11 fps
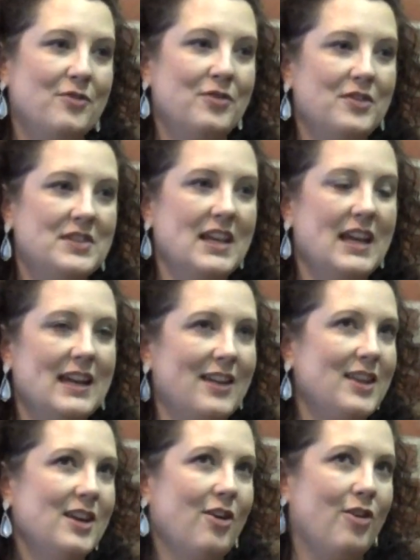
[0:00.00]
15. I
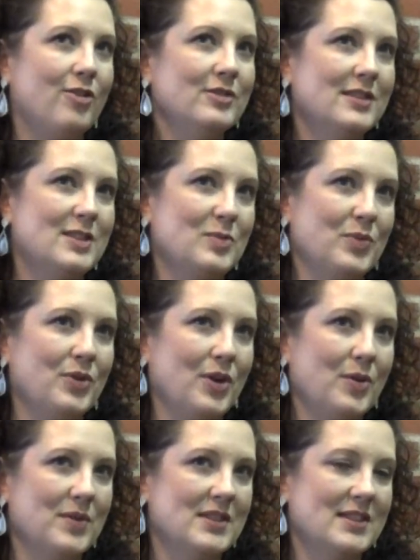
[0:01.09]
think our oldest employee
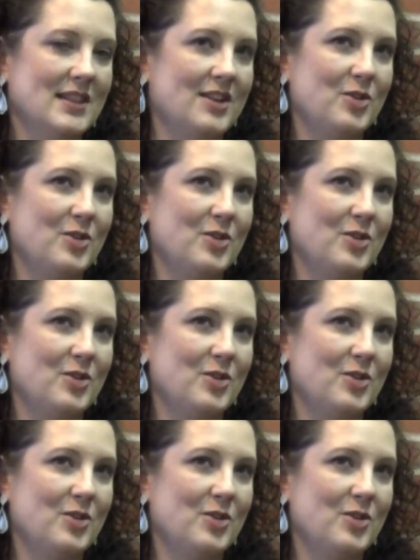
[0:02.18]
was in